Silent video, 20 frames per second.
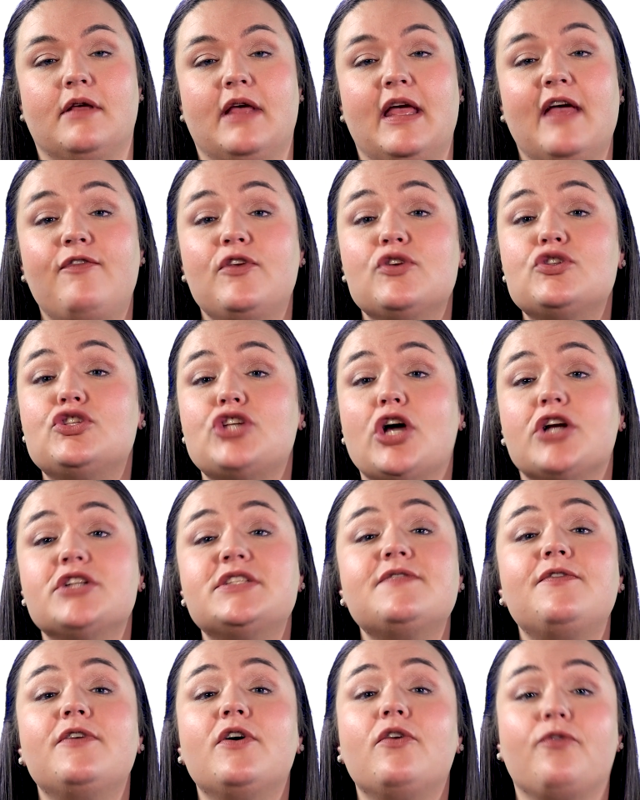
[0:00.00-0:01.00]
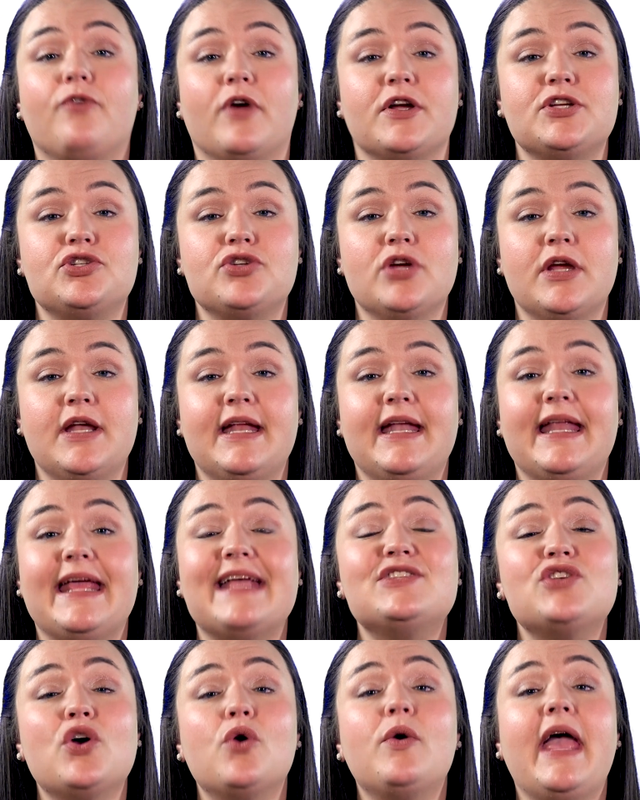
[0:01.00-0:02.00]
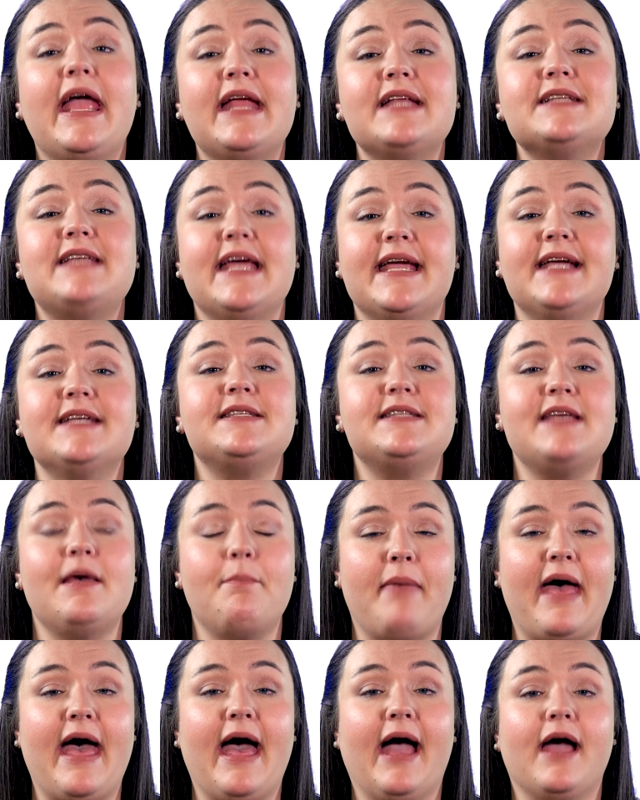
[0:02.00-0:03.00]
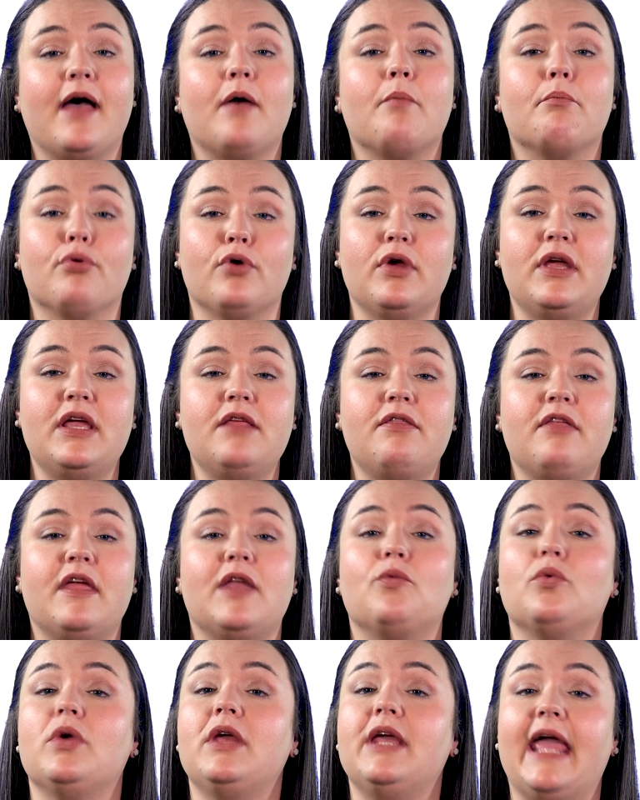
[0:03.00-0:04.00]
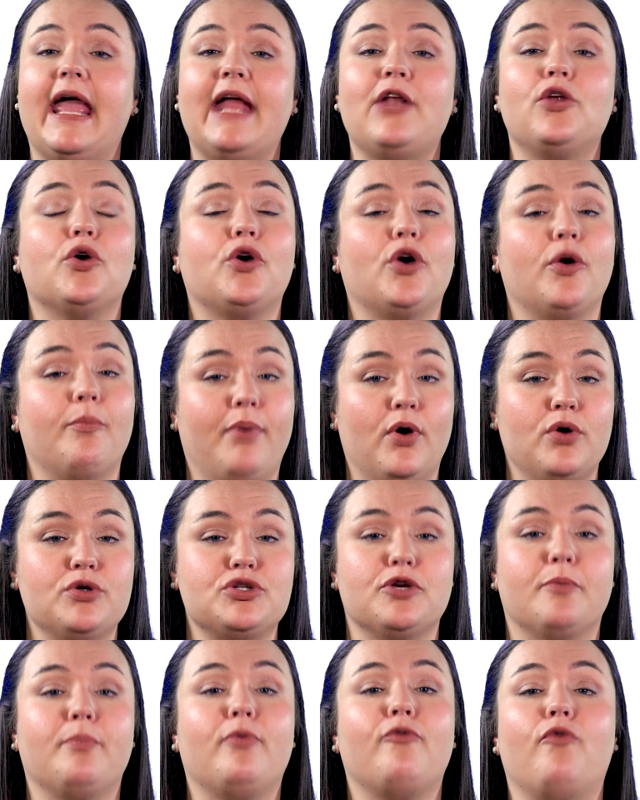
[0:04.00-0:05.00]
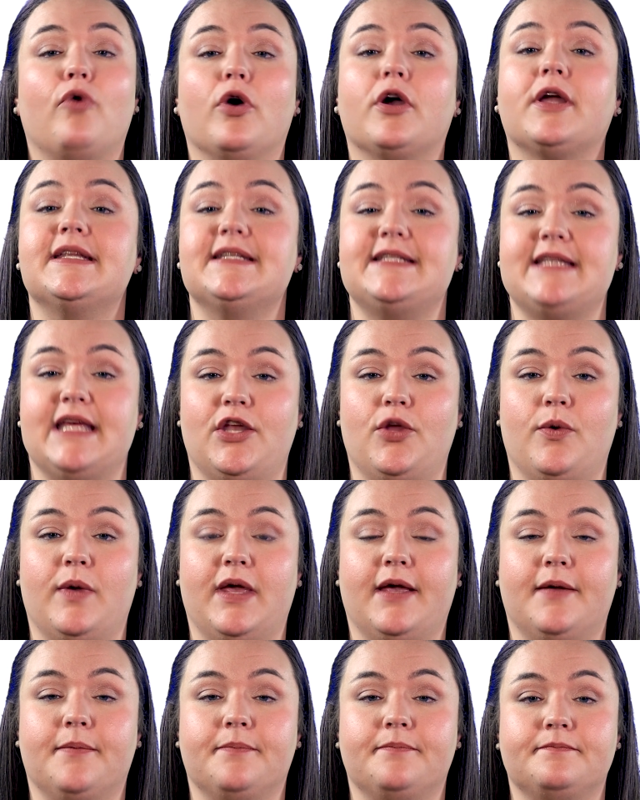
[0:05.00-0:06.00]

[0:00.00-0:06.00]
If you start to feel frustrated, it's okay to take a step back, breathe, and regain your composure before continuing.